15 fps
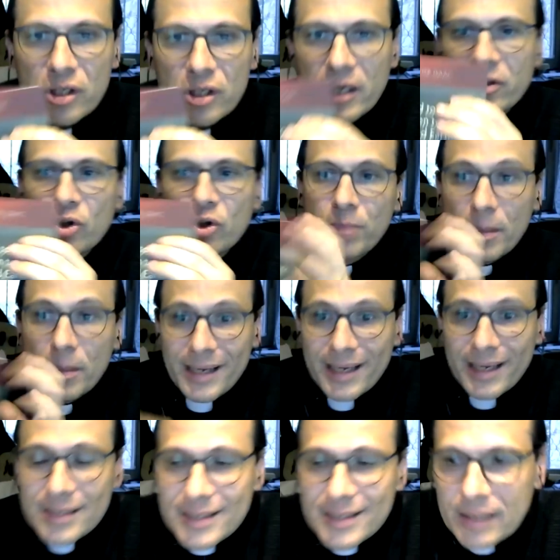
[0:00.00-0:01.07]
into
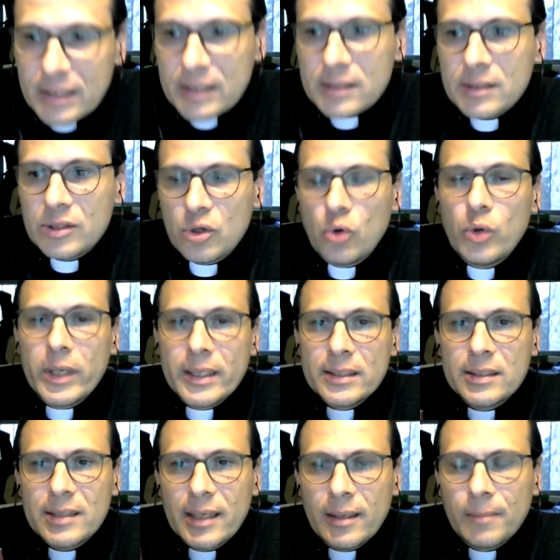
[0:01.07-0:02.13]
biblical studies. So
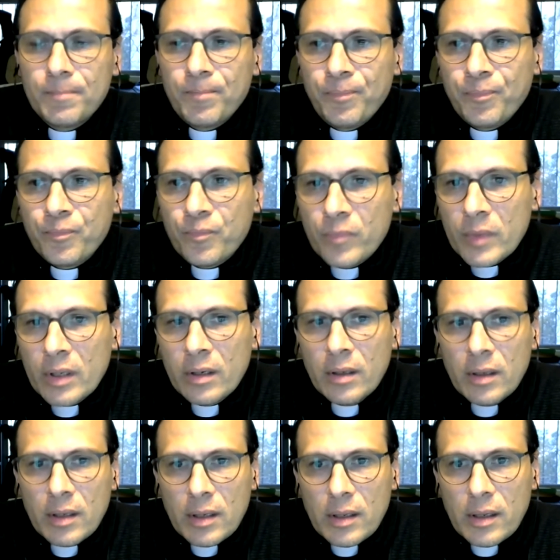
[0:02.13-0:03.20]
it's a
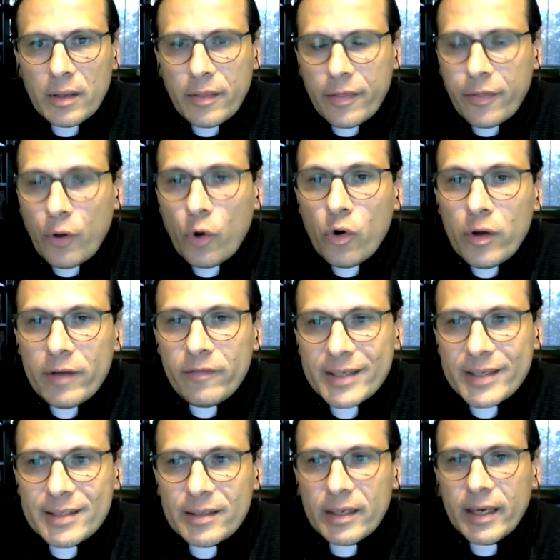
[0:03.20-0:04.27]
thorough
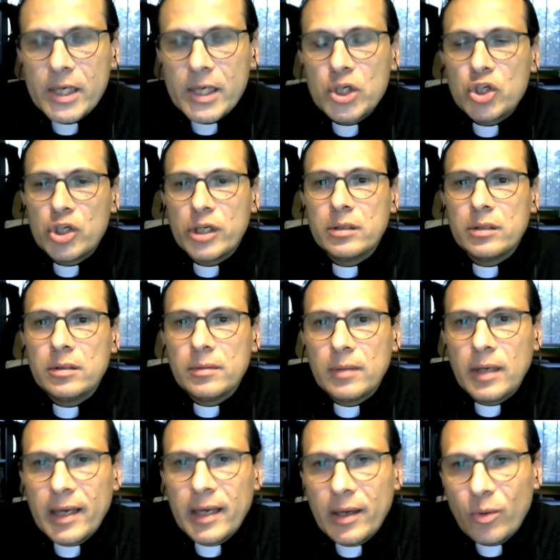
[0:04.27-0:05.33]
investigation,
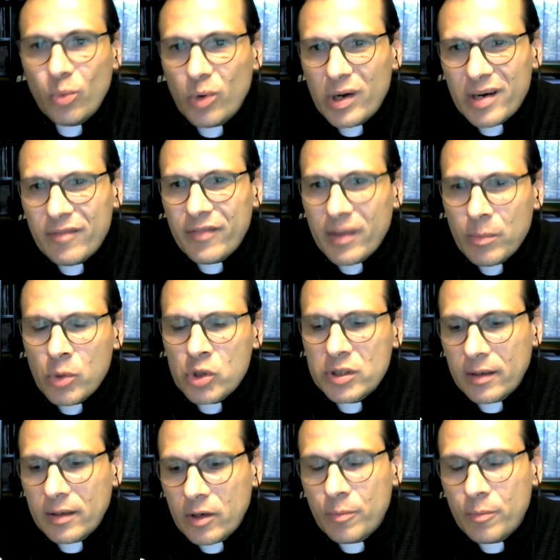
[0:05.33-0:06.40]
one of the most
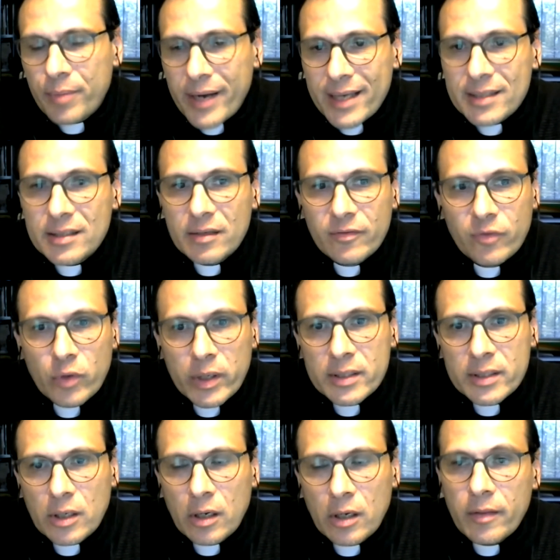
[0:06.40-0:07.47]
comprehensive
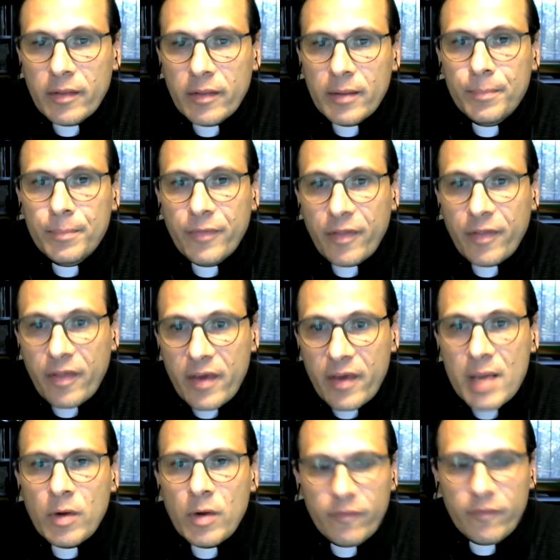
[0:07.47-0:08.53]
works on the
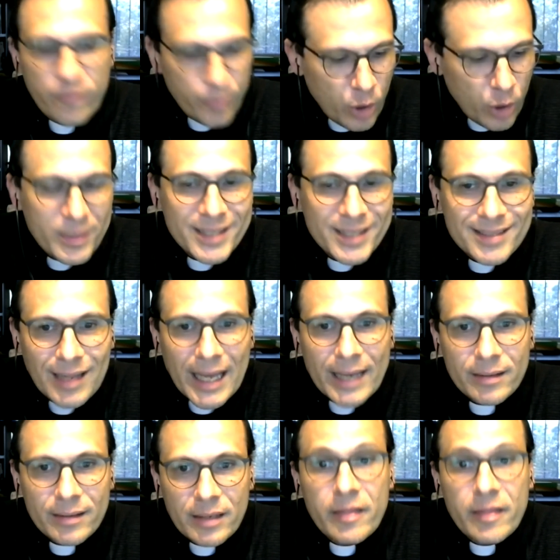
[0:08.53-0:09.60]
theme of promised
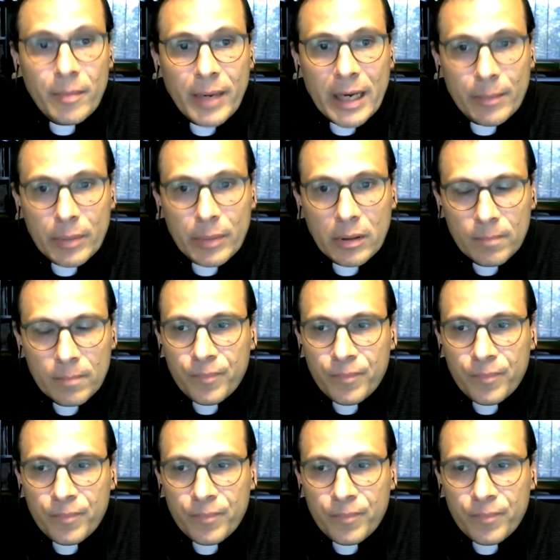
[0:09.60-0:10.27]
land in the Bible.